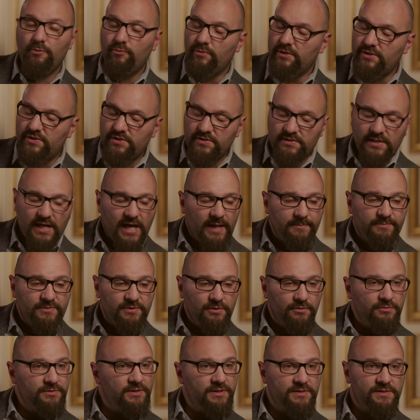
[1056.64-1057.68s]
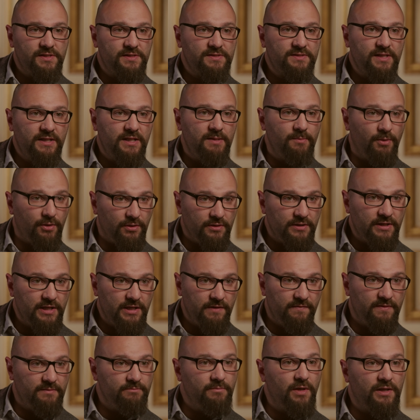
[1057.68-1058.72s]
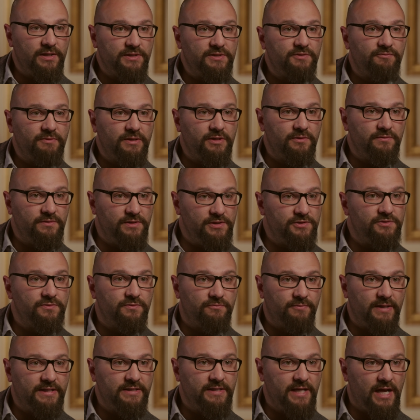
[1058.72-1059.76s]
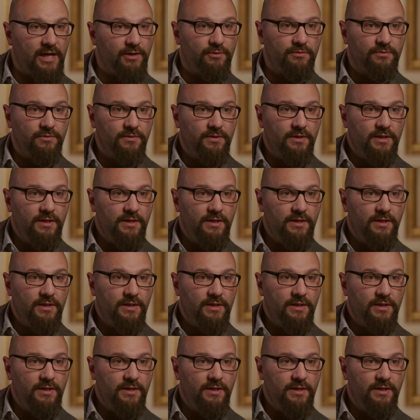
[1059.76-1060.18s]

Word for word: which is absolutely sustainable given monetary conditions right now.